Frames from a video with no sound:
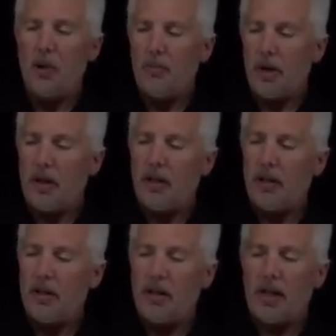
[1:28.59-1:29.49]
but
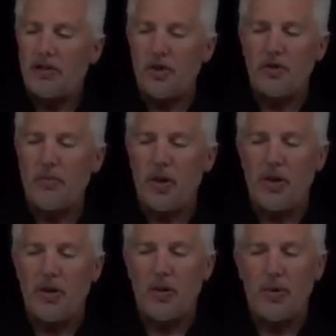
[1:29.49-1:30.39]
not so
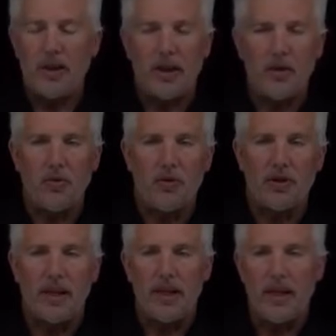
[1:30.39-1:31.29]
small that we can ignore
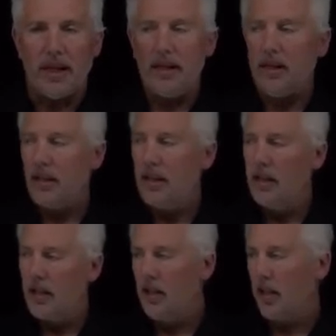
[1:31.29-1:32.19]
state I.
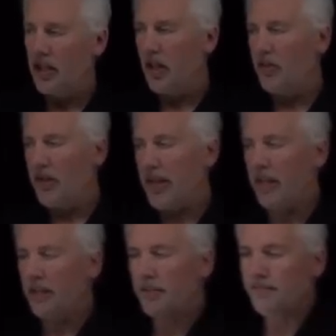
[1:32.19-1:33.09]
On the other hand,